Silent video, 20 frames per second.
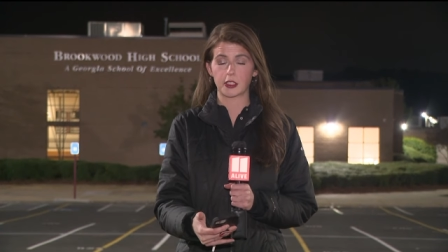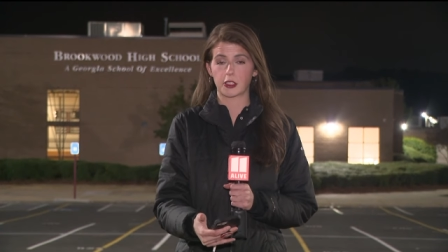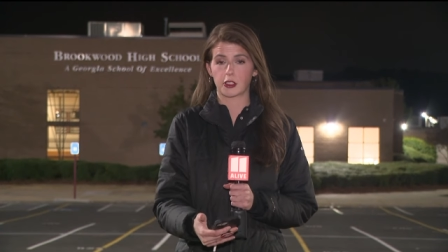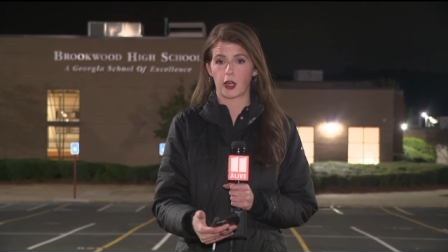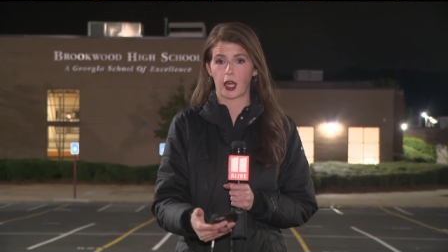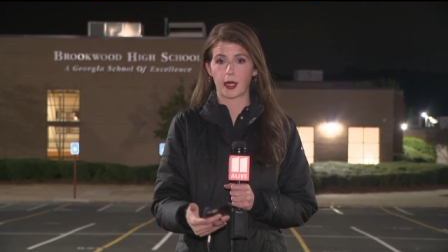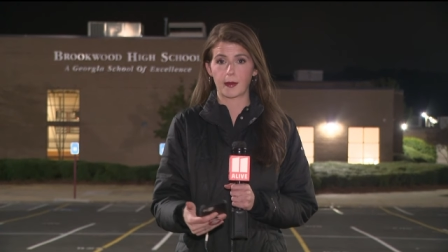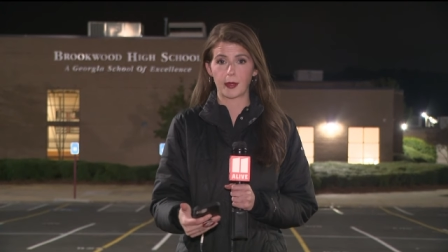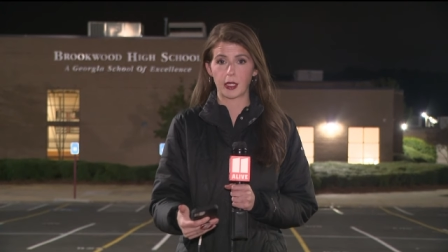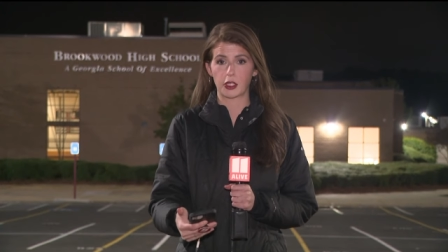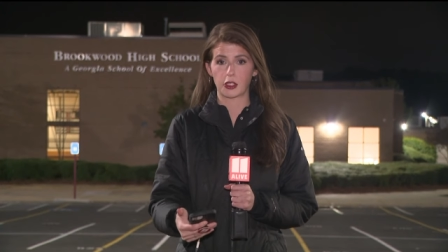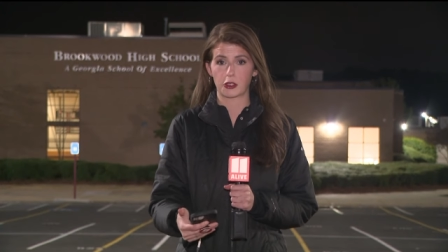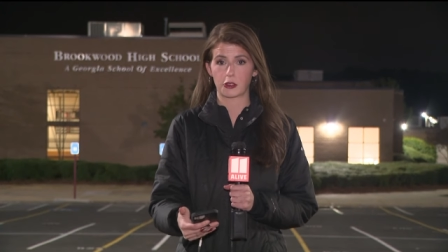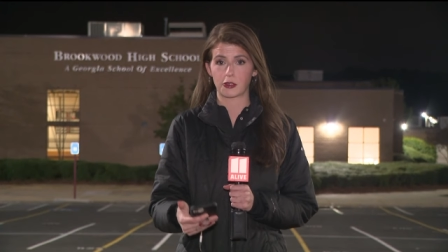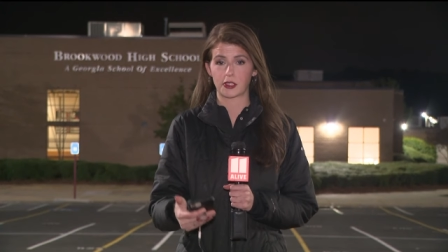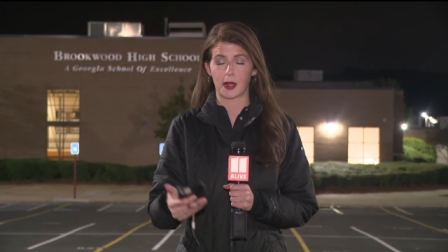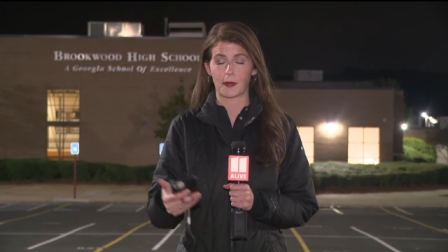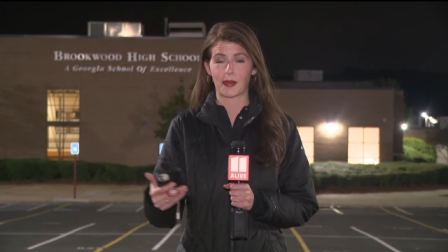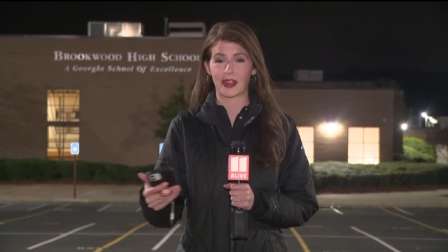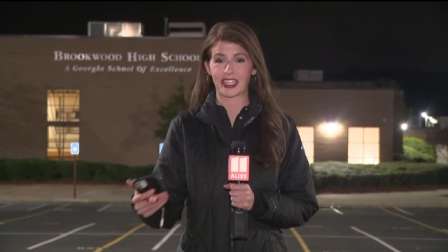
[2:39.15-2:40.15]
to try to make sure
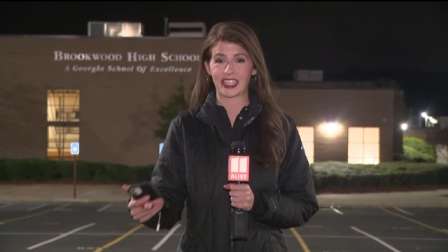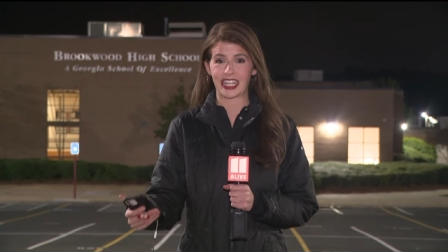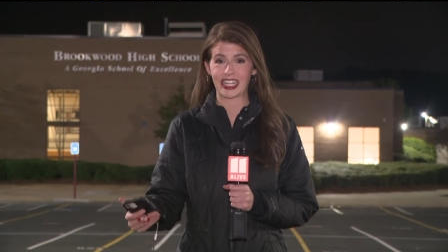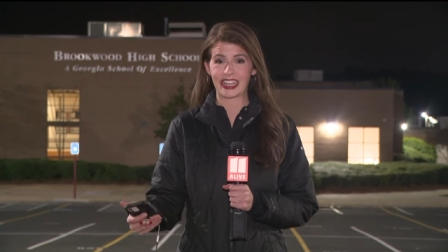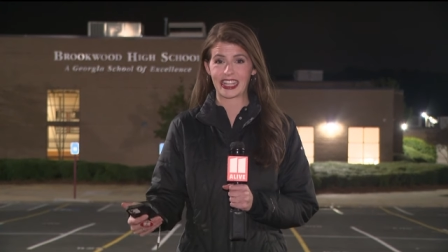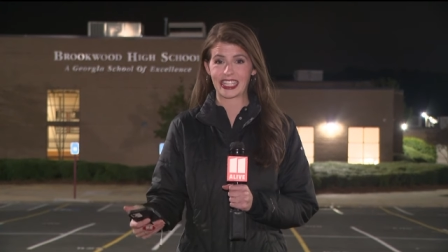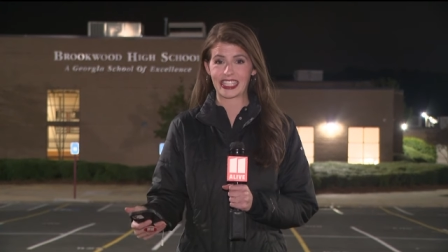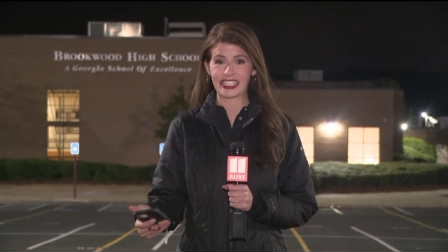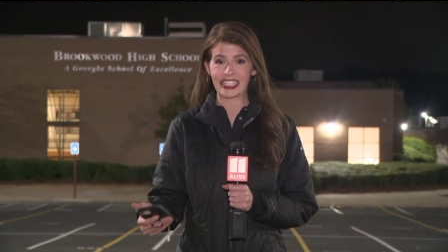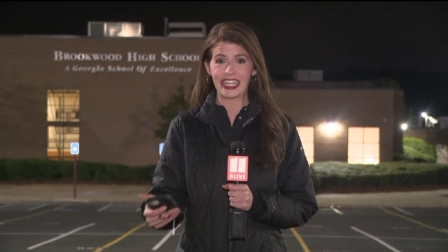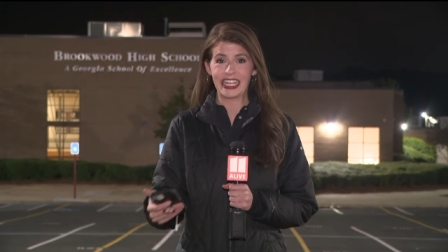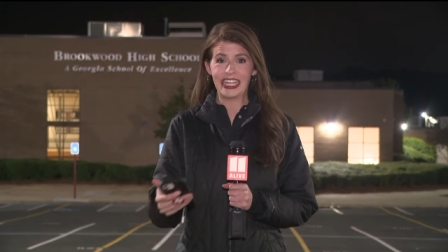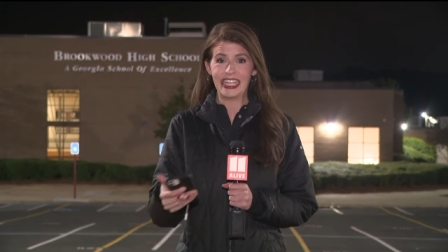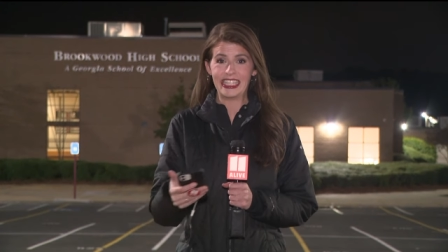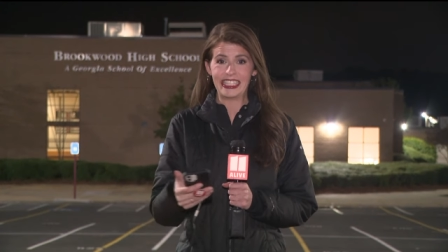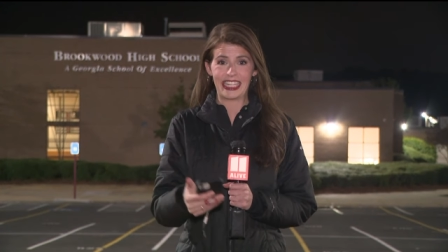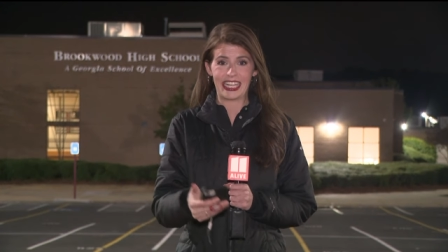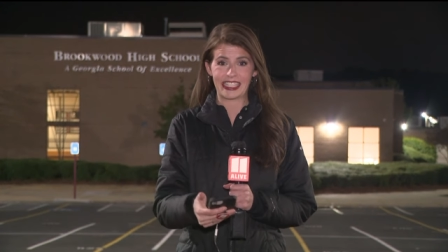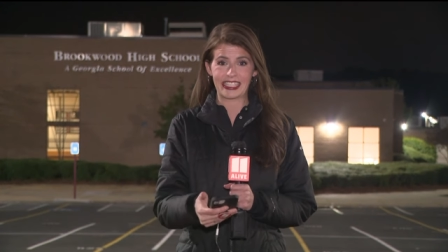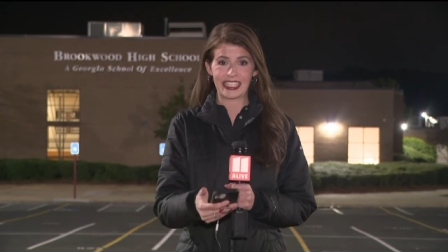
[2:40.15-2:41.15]
something like this
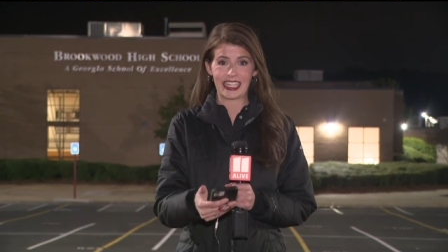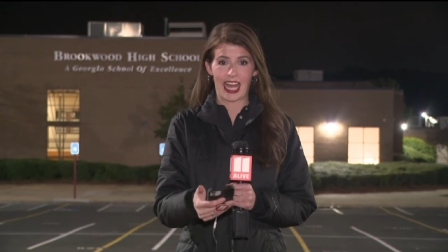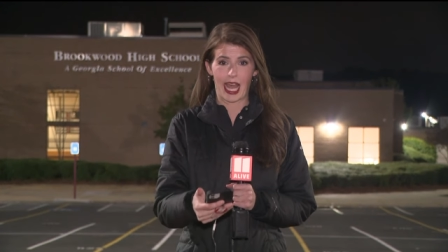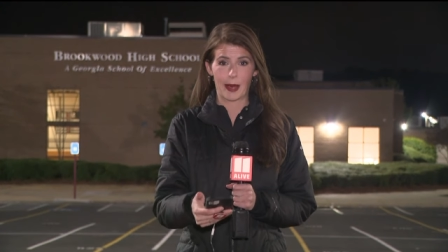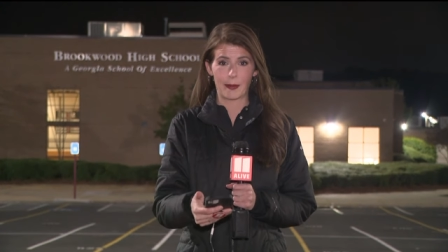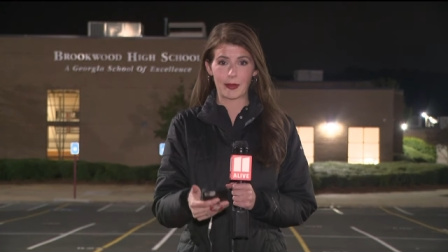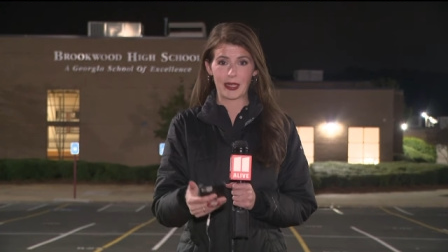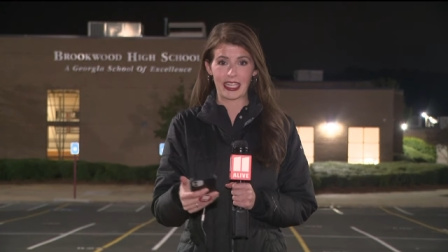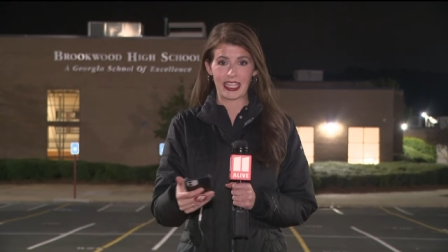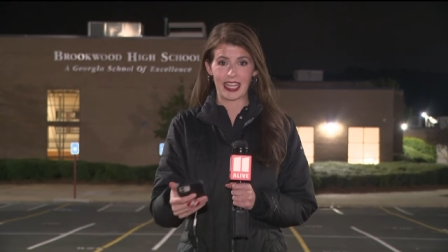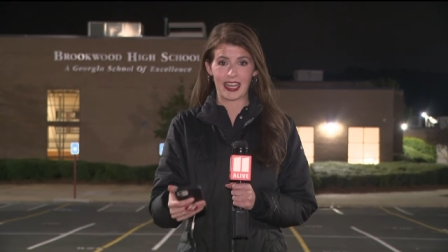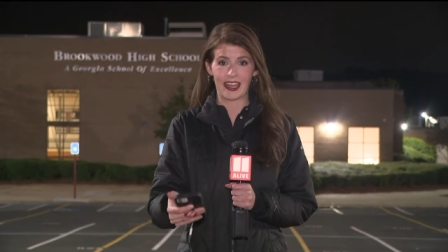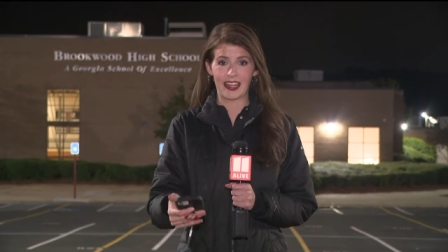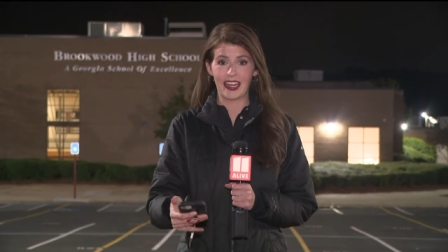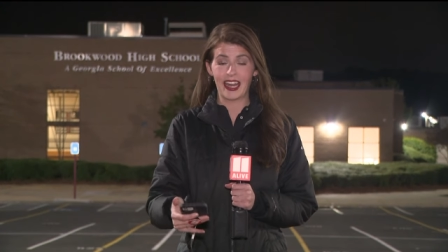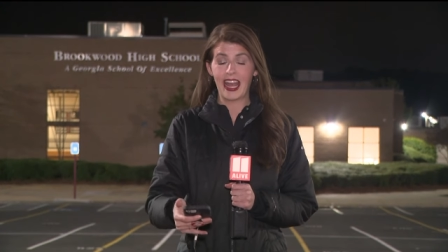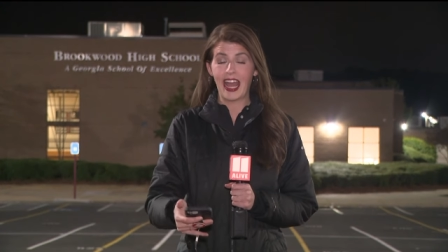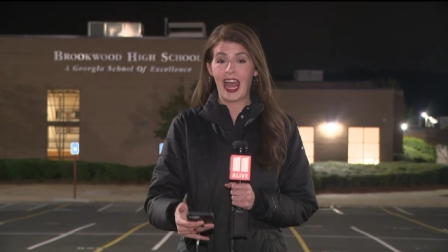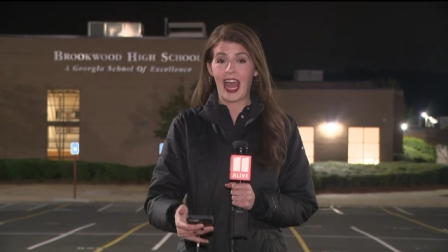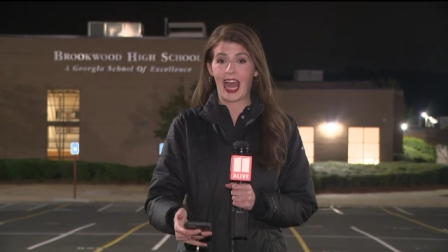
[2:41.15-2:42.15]
doesn't happen again.